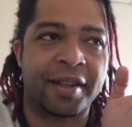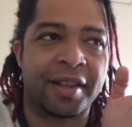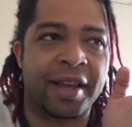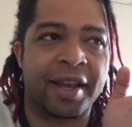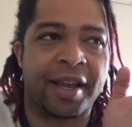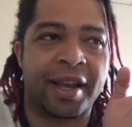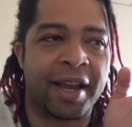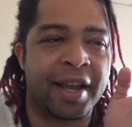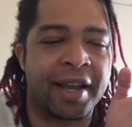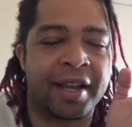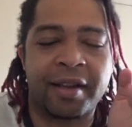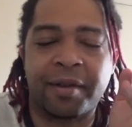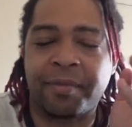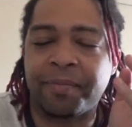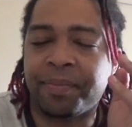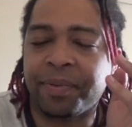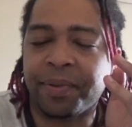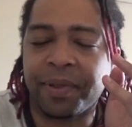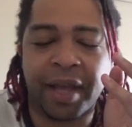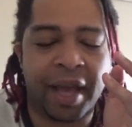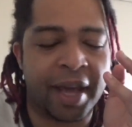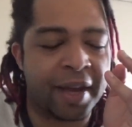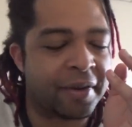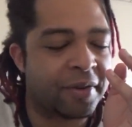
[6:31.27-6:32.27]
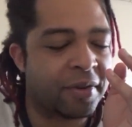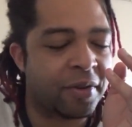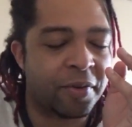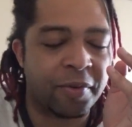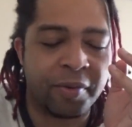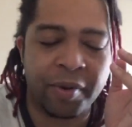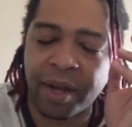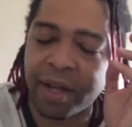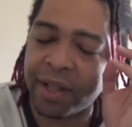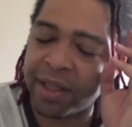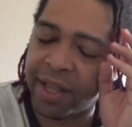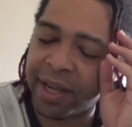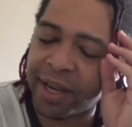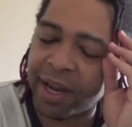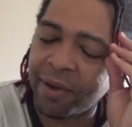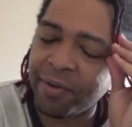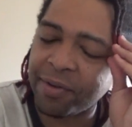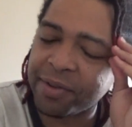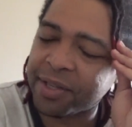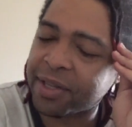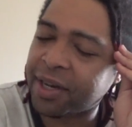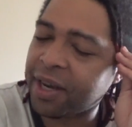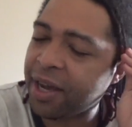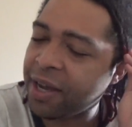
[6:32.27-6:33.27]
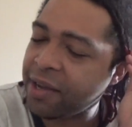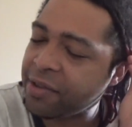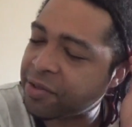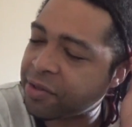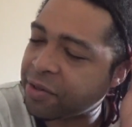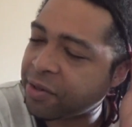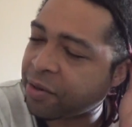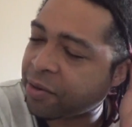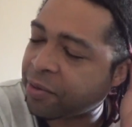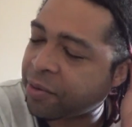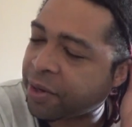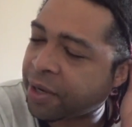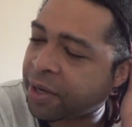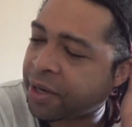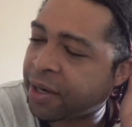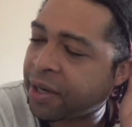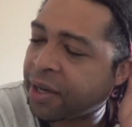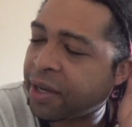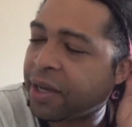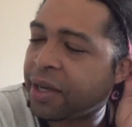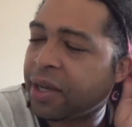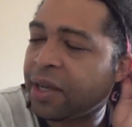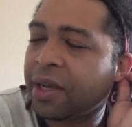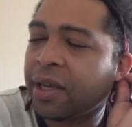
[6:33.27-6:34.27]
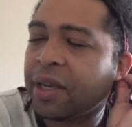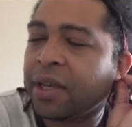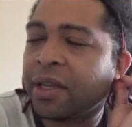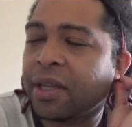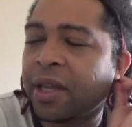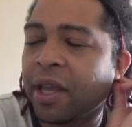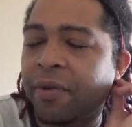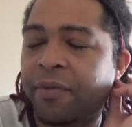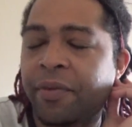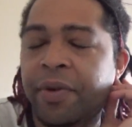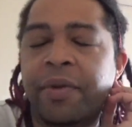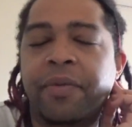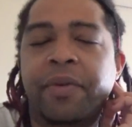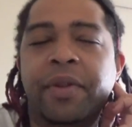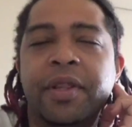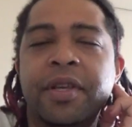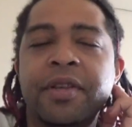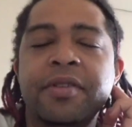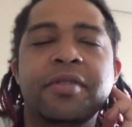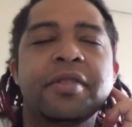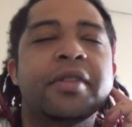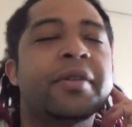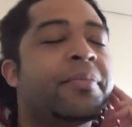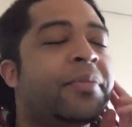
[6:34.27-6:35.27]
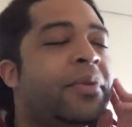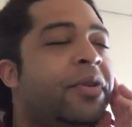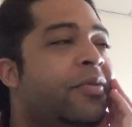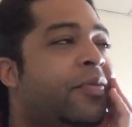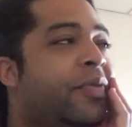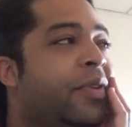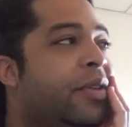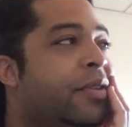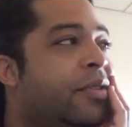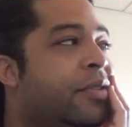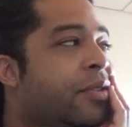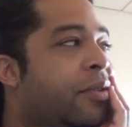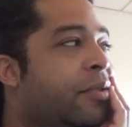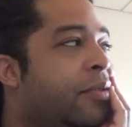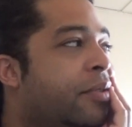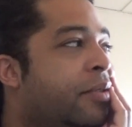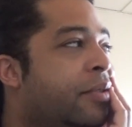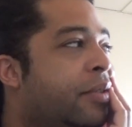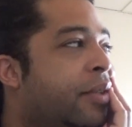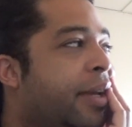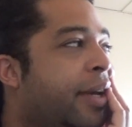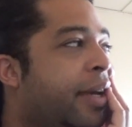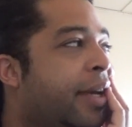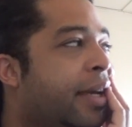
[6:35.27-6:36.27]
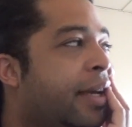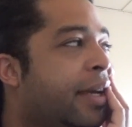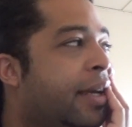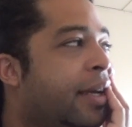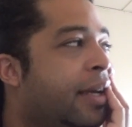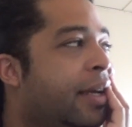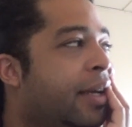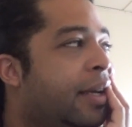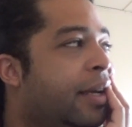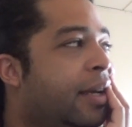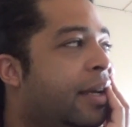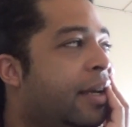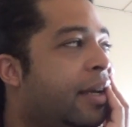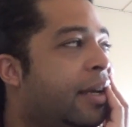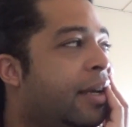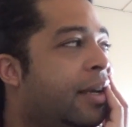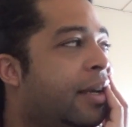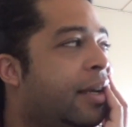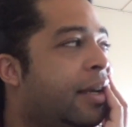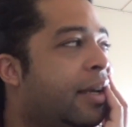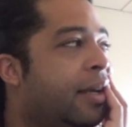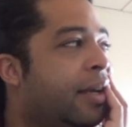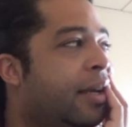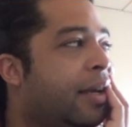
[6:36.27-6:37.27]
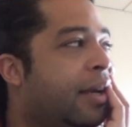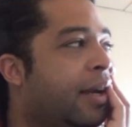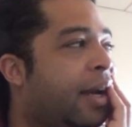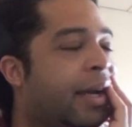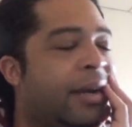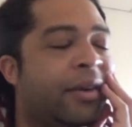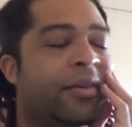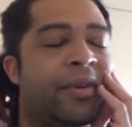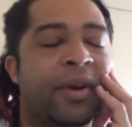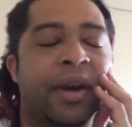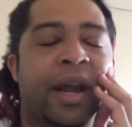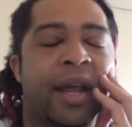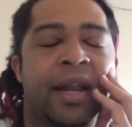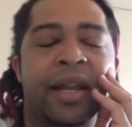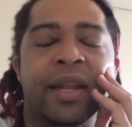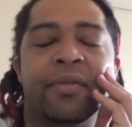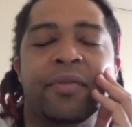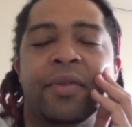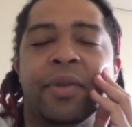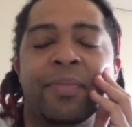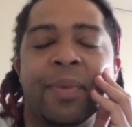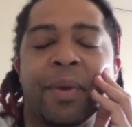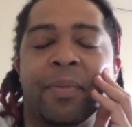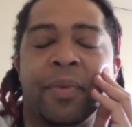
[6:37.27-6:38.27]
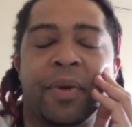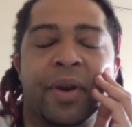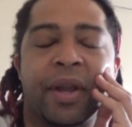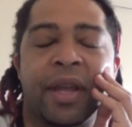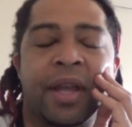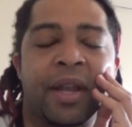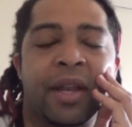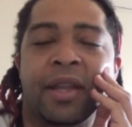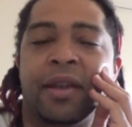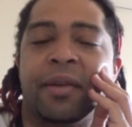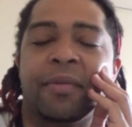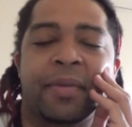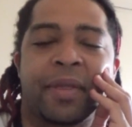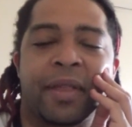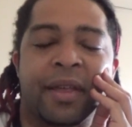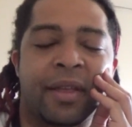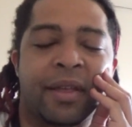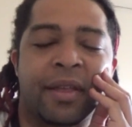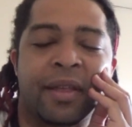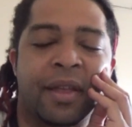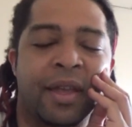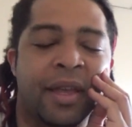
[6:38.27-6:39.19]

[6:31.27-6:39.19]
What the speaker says: Like I don't know, like I was in high school when they re-released the movie, so it was like, I didn't remember any of the,